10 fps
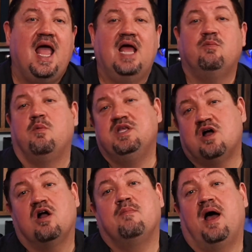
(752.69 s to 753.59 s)
And when we
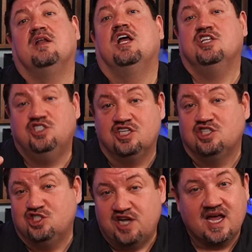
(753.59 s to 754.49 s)
talk about
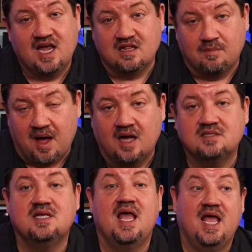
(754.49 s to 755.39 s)
just checking the
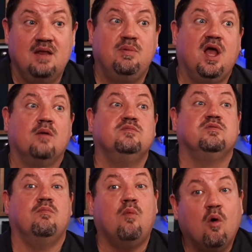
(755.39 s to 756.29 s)
box, it becomes
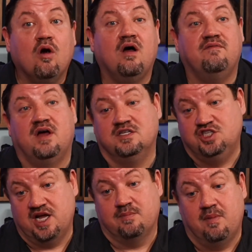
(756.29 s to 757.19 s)
more of a
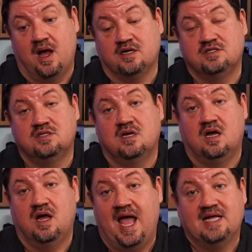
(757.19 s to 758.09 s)
checkbox
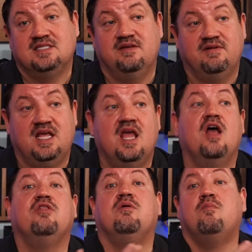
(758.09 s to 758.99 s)
activity
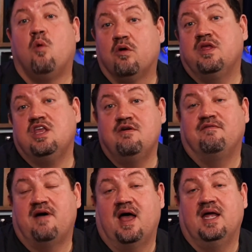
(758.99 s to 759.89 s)
the more that you
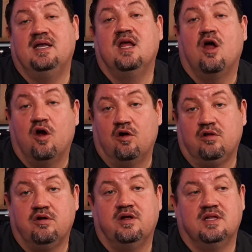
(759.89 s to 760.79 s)
find
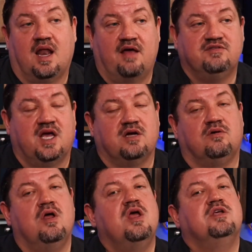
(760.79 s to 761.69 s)
earlier in the life
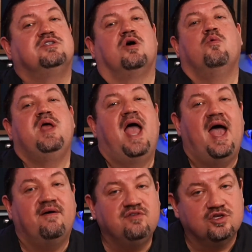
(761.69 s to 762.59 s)
cycle. So we
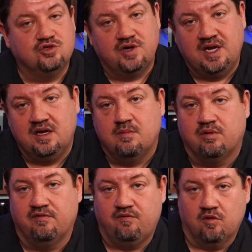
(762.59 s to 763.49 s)
have to treat
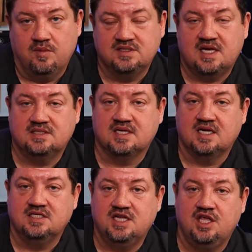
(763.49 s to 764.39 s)
performance as a
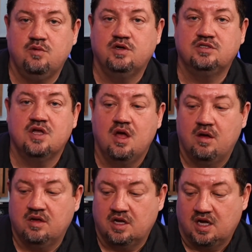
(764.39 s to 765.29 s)
continuous
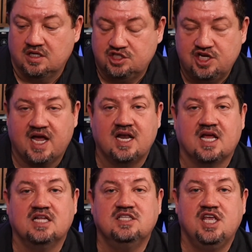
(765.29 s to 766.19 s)
check and a
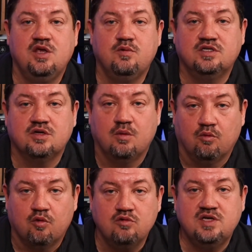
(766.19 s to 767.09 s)
continuous
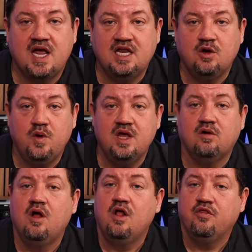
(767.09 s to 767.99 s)
rotating
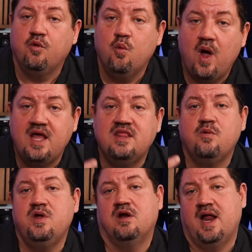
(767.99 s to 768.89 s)
wheel, the way that
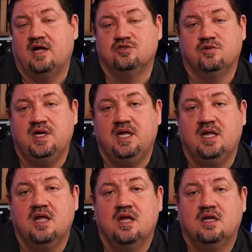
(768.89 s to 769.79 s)
we are now treating
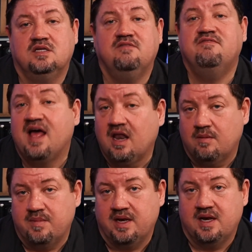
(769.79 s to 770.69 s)

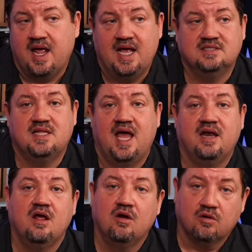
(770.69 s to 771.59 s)
development as
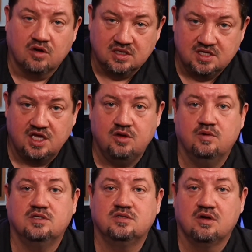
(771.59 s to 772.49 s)
that
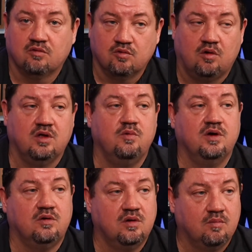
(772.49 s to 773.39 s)
continuous rolling
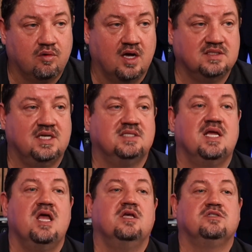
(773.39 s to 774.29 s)
wheel process.
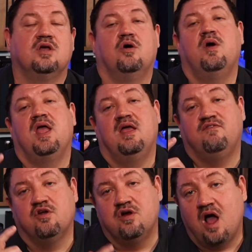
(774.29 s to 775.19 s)
So
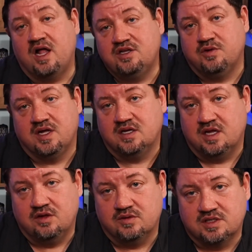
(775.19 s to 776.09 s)
if you're not doing
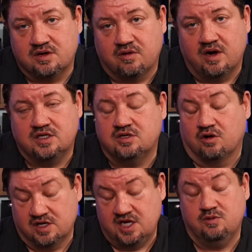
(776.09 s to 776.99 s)
continuous integration
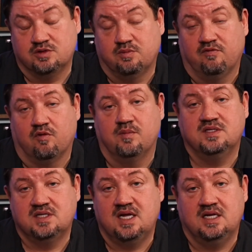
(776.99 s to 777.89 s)
or continuous
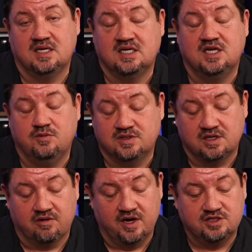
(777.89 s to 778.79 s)
performance and continuous
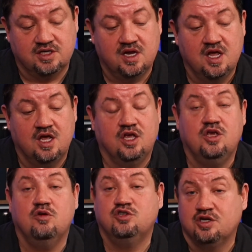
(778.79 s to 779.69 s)
integration,
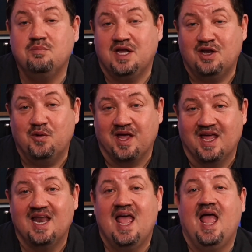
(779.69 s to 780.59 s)
you should be doing
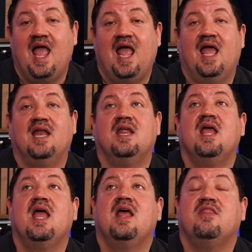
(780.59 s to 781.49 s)
it. And
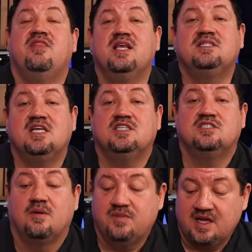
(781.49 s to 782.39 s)
this is
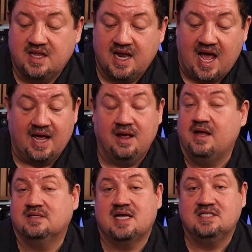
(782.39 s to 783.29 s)
something that
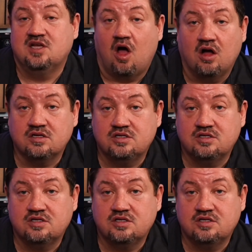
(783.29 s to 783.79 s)
as I talk